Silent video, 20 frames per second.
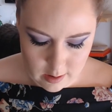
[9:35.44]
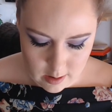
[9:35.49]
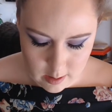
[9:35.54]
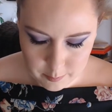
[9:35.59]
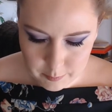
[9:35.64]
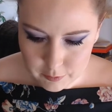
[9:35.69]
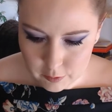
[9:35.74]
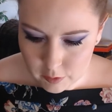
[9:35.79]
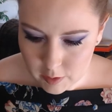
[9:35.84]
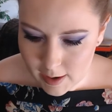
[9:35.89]

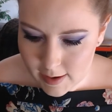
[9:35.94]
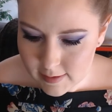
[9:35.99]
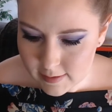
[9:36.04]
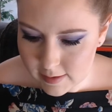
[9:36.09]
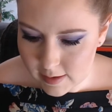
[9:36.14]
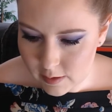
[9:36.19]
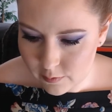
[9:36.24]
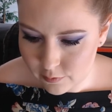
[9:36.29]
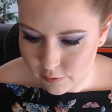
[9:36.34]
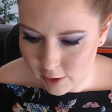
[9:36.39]
So that's
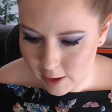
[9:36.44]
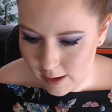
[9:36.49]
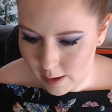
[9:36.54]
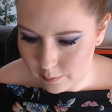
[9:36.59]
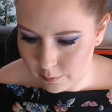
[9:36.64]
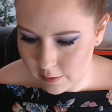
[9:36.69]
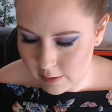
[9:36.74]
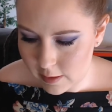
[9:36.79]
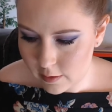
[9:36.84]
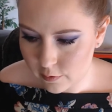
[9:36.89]
it for
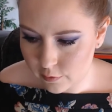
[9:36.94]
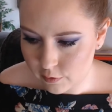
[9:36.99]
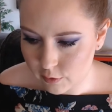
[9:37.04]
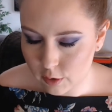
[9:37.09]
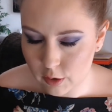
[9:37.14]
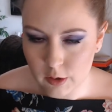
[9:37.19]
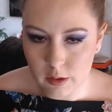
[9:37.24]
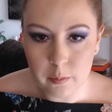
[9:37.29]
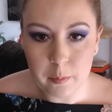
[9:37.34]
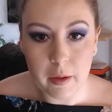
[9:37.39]
empties
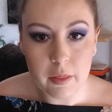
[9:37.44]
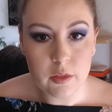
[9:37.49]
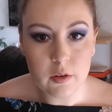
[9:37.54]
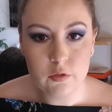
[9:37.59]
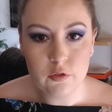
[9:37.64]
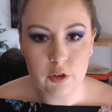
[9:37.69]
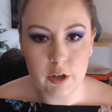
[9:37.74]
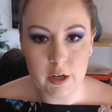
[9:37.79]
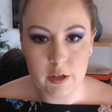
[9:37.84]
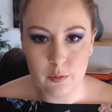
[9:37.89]
for the month of
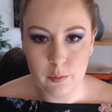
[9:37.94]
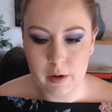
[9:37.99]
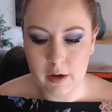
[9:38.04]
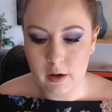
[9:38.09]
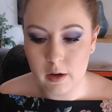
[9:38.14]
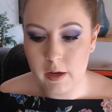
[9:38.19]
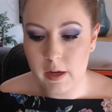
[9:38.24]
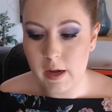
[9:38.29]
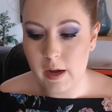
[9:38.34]
January.